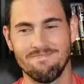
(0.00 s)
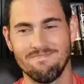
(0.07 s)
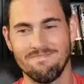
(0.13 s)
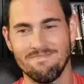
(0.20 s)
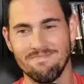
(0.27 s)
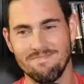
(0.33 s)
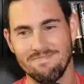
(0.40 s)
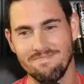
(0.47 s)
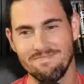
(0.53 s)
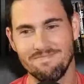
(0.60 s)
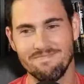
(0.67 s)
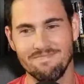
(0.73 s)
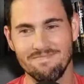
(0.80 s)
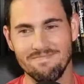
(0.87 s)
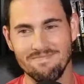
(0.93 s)

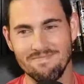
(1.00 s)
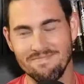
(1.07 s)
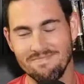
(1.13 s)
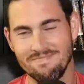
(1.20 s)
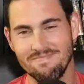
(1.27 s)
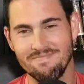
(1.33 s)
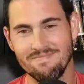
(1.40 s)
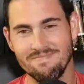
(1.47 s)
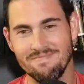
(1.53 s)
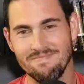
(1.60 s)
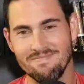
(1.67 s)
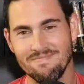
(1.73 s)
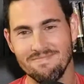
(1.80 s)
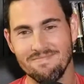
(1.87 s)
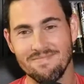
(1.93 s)

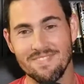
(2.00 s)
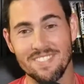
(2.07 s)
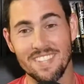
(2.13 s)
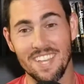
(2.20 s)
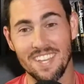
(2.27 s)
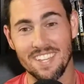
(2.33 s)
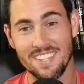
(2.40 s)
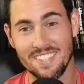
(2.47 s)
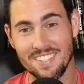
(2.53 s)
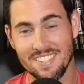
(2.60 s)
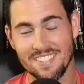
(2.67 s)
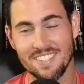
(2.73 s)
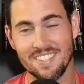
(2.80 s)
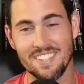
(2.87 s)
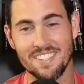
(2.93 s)

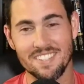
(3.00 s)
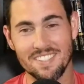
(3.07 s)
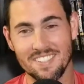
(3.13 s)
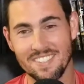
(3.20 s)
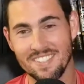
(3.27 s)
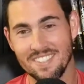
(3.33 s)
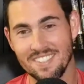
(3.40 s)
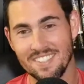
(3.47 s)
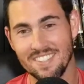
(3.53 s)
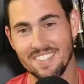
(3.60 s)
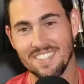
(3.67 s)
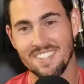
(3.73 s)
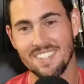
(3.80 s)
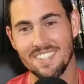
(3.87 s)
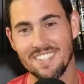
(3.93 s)

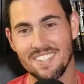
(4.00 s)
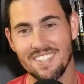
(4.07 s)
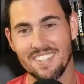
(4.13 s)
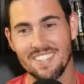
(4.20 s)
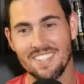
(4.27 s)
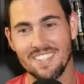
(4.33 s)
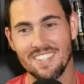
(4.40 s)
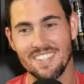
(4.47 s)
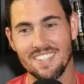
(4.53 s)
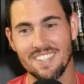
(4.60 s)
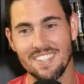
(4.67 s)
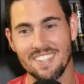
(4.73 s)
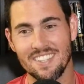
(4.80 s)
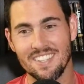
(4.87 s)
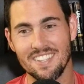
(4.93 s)

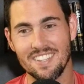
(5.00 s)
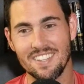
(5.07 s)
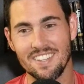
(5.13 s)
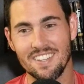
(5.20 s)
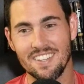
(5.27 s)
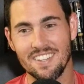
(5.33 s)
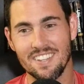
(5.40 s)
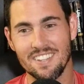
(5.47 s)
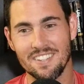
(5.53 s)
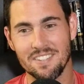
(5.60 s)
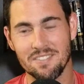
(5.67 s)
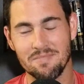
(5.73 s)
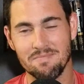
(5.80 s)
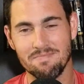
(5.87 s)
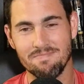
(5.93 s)

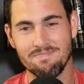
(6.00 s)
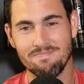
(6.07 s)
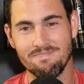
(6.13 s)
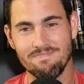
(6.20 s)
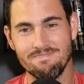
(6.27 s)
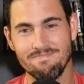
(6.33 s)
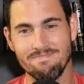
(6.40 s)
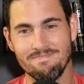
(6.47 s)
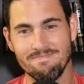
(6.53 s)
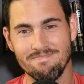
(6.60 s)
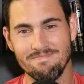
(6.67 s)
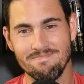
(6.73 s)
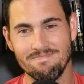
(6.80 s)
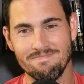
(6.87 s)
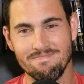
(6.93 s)

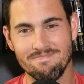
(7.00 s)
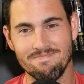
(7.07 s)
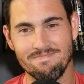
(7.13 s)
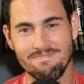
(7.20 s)
The person shown says nothing.